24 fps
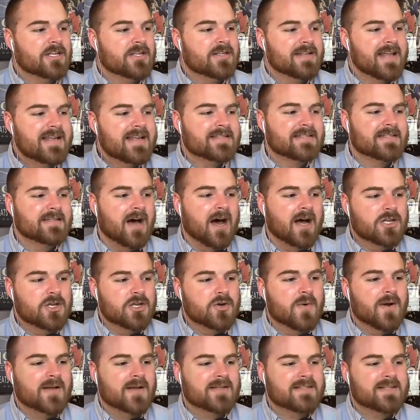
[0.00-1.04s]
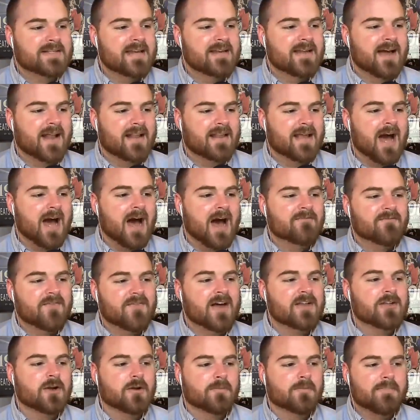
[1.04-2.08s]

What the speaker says: NissanUSA.com. Find your